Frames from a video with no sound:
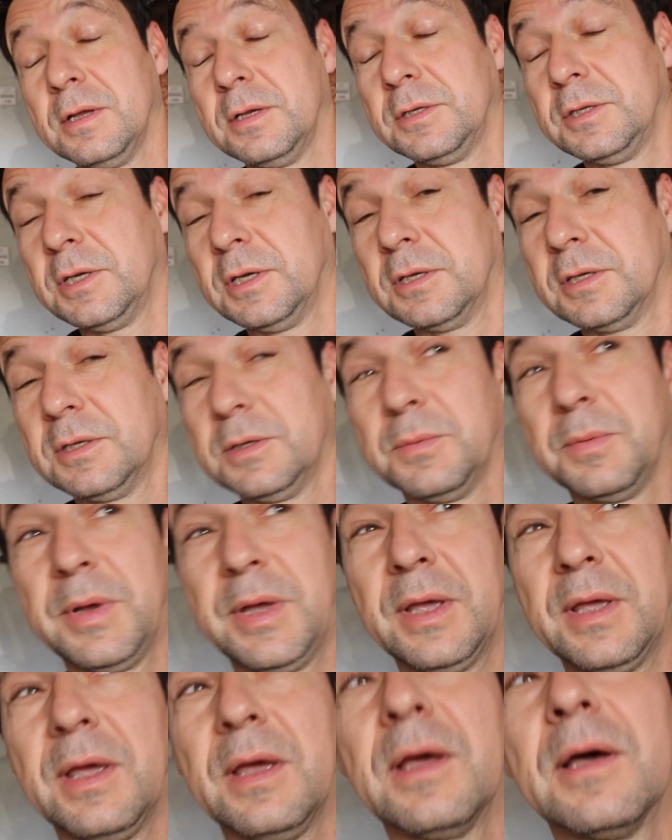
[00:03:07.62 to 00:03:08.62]
just
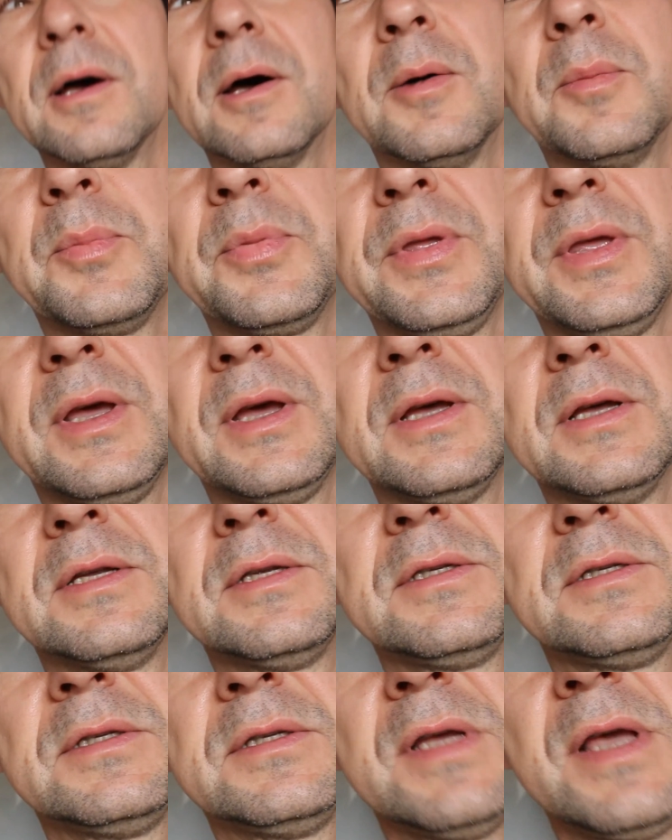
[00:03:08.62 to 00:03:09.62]
waking up,
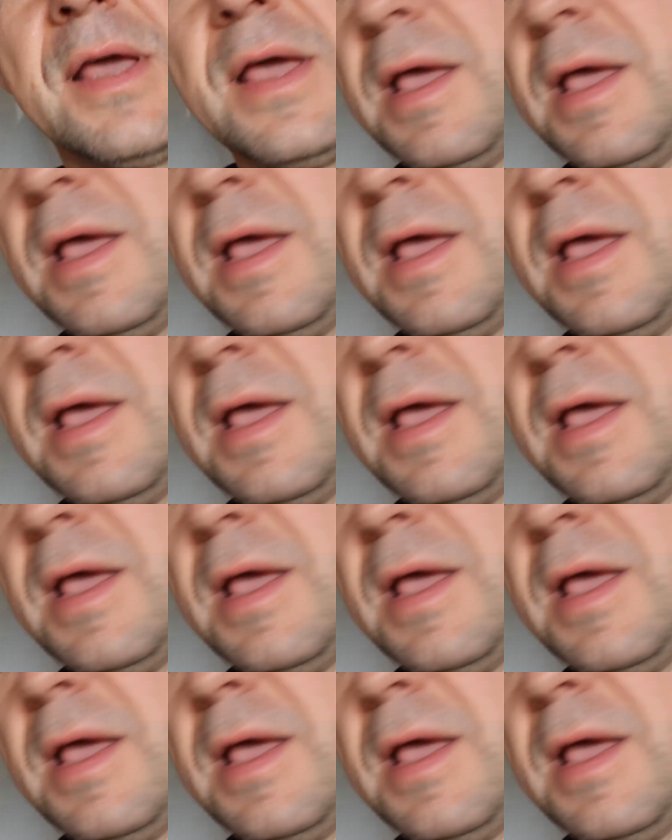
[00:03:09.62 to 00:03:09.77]
yes.